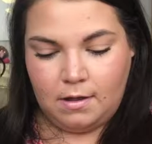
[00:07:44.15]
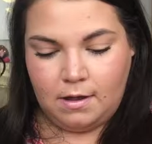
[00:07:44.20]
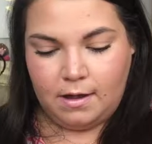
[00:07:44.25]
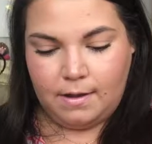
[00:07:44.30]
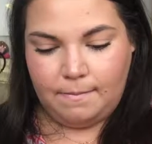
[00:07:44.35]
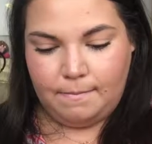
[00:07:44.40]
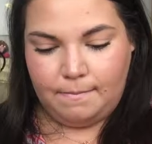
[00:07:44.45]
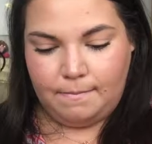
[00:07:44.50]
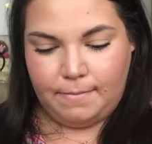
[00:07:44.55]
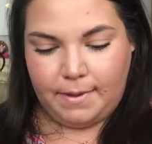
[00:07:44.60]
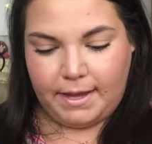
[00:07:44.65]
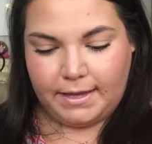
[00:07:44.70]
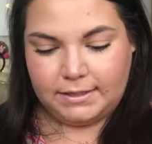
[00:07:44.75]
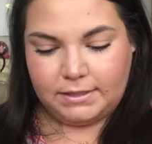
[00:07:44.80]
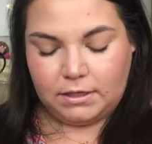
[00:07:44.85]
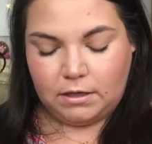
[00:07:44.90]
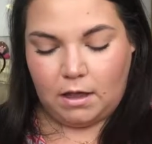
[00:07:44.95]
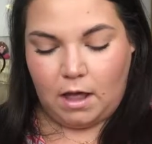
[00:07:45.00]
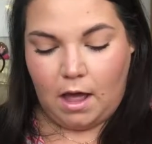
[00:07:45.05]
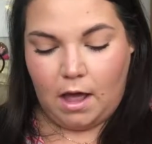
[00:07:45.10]
It
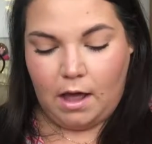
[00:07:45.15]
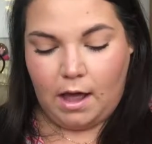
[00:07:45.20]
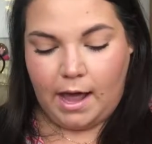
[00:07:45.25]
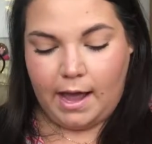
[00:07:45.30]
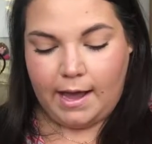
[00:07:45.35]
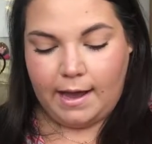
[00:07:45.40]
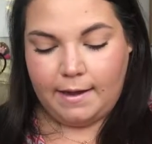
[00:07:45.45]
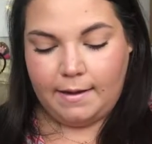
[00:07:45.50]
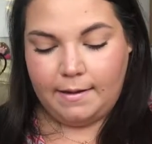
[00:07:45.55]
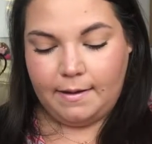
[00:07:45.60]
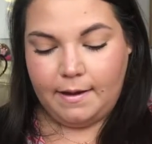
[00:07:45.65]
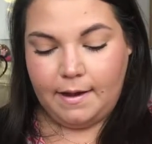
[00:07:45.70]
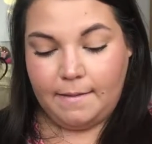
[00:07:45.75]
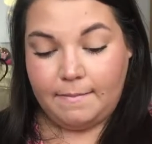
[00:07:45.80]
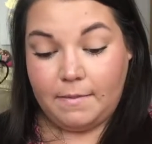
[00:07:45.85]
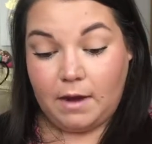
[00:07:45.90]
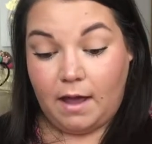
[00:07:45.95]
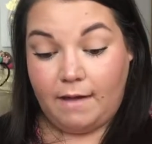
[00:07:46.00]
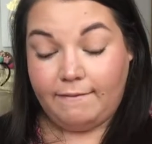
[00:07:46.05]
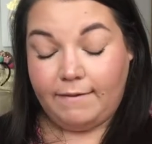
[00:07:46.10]
bends a lot. I
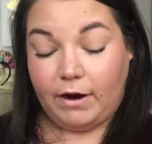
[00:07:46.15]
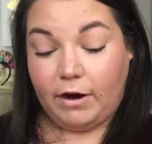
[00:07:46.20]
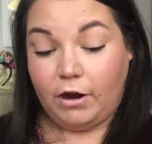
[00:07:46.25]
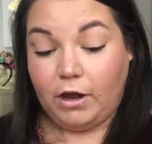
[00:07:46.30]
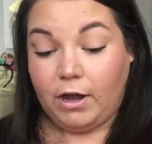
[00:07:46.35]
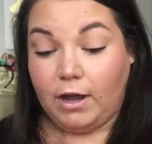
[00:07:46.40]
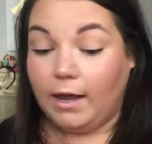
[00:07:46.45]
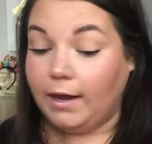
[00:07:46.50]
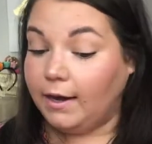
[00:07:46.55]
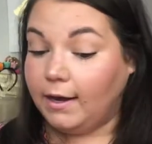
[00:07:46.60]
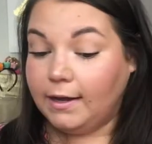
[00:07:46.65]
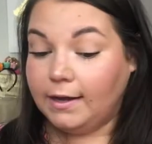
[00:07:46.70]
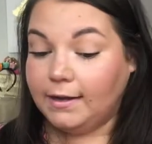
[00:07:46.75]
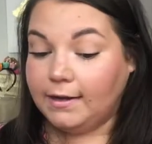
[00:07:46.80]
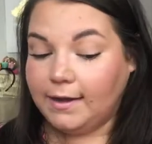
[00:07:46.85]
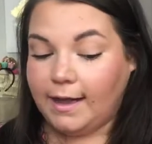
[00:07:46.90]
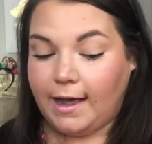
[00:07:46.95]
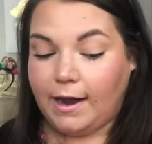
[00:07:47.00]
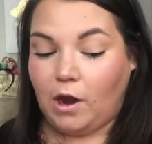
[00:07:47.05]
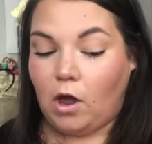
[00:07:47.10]
am not very good
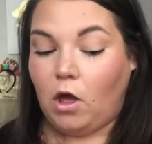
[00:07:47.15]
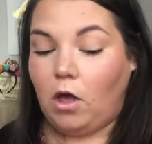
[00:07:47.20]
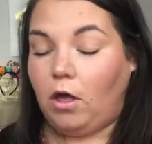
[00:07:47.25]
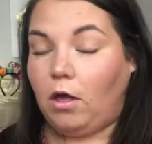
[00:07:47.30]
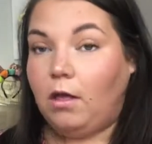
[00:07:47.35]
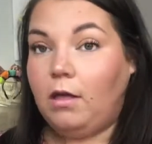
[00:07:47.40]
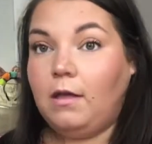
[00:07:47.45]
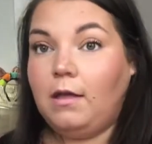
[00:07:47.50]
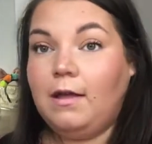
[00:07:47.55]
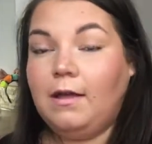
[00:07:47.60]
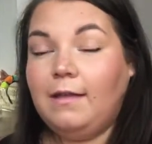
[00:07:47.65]
at all.